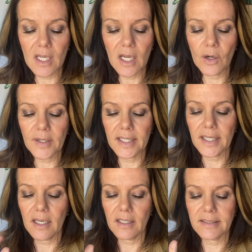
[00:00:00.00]
Okay,
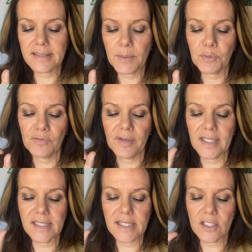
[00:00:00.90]
Delta
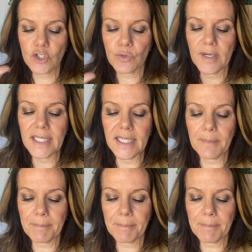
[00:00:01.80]
provides training